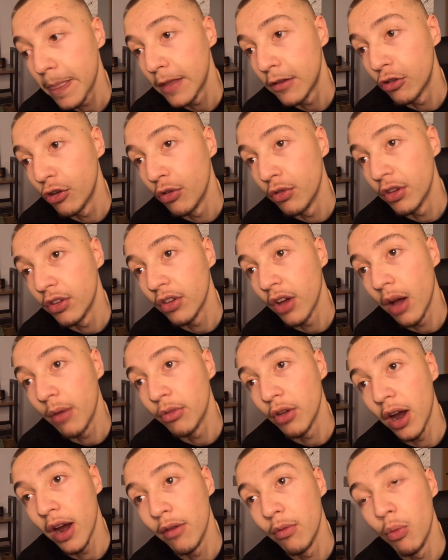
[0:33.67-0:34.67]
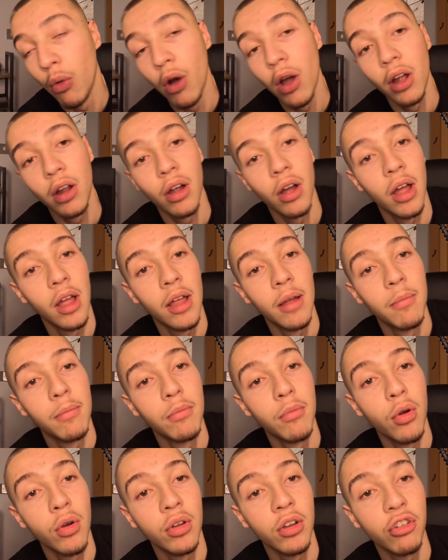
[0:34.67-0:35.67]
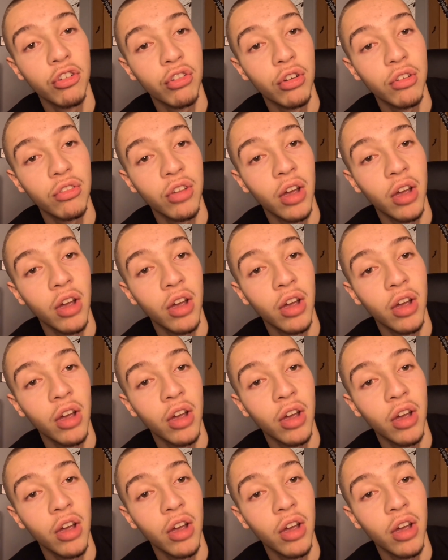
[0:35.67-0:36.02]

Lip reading: during the times I have work, I am on a strict